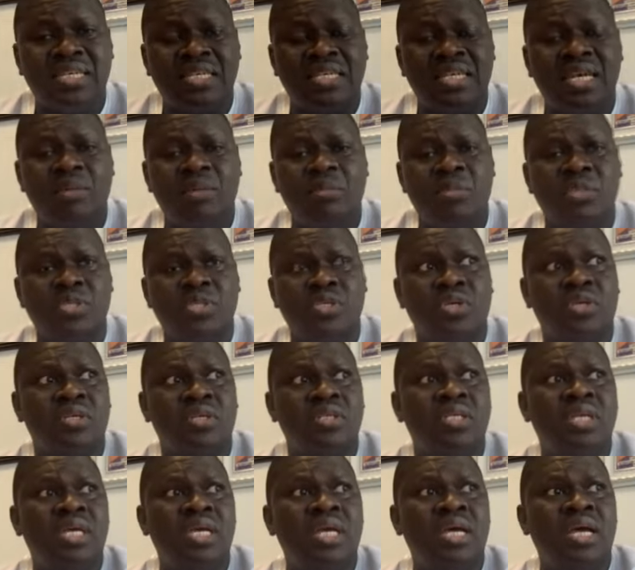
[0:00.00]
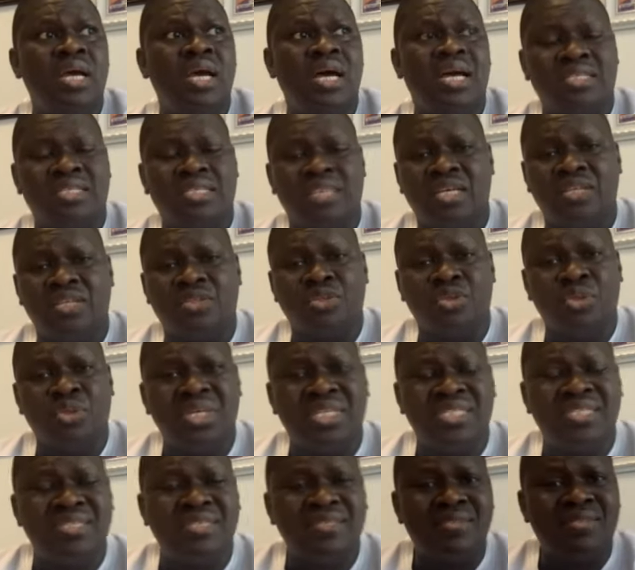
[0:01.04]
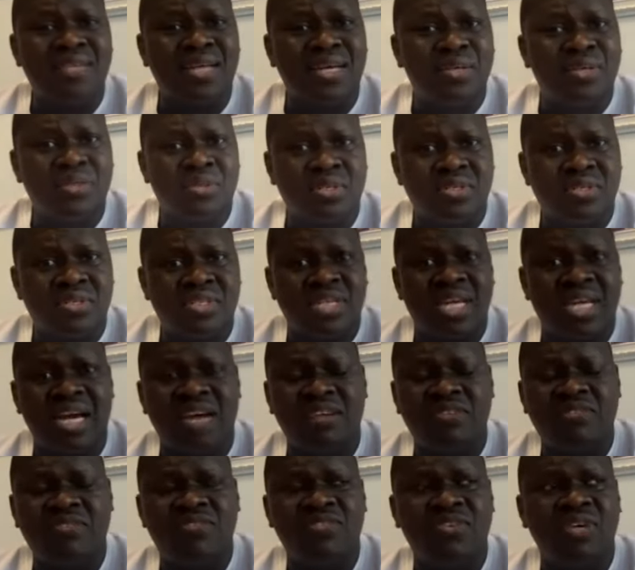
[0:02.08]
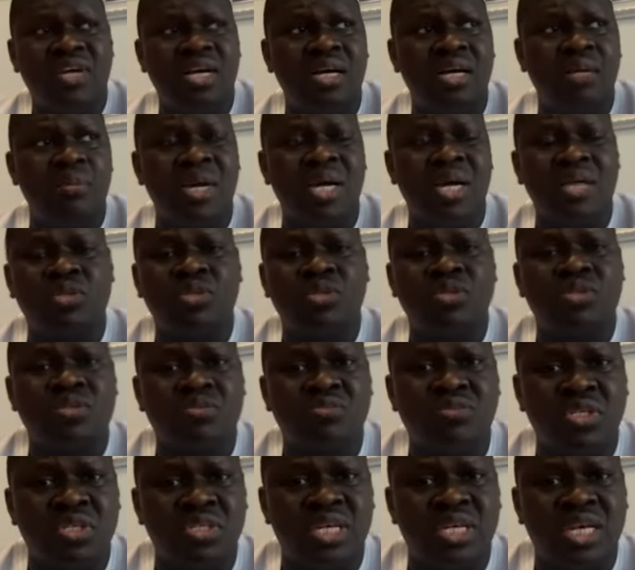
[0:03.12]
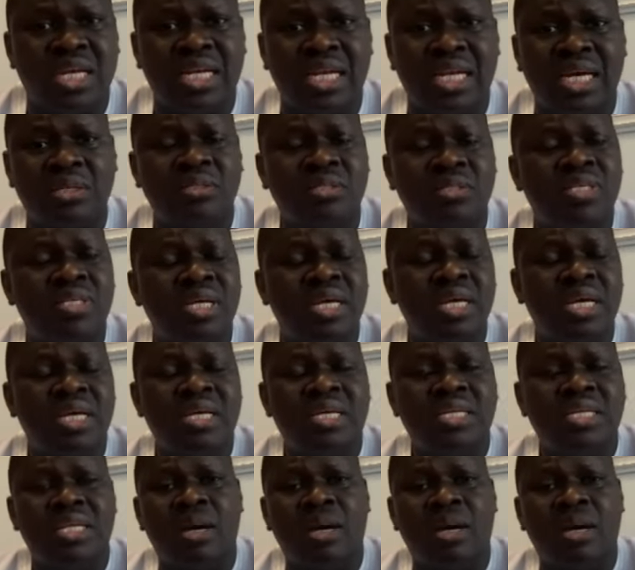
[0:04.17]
Amazon has let go 18,000 staff. Microsoft just announced they're